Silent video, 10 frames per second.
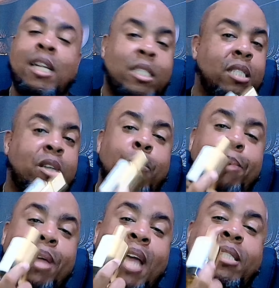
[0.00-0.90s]
This is gonna
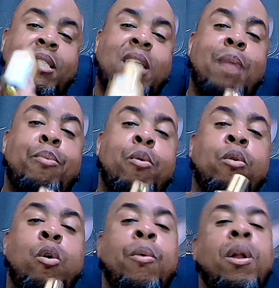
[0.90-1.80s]
be a staple
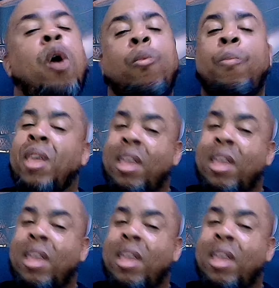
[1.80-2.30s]
going. Oh,